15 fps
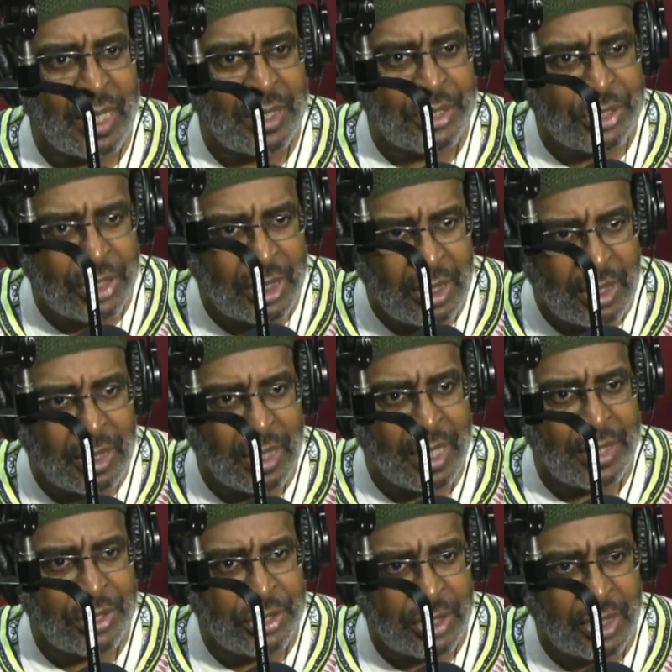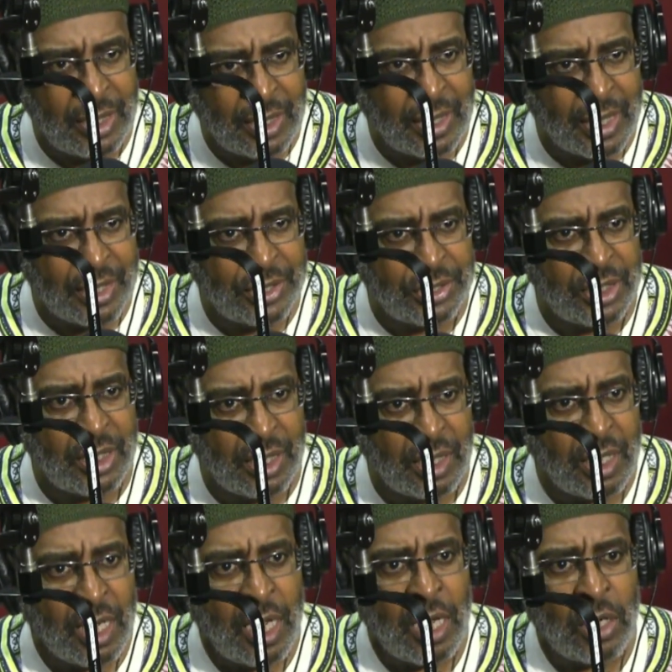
and cheating and cheating and cheating,